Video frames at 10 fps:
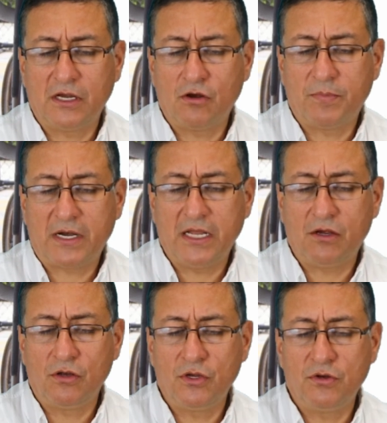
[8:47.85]
the copper
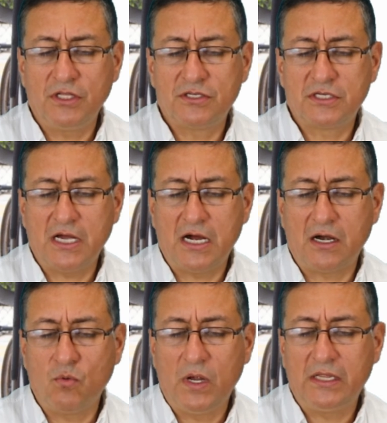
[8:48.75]
nickel units
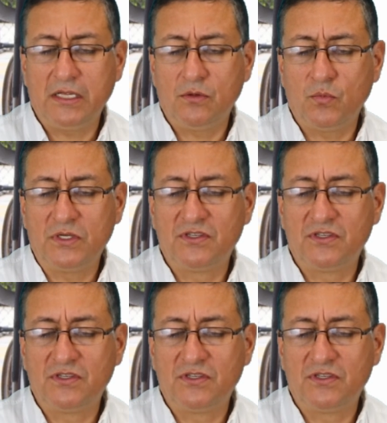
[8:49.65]
are welded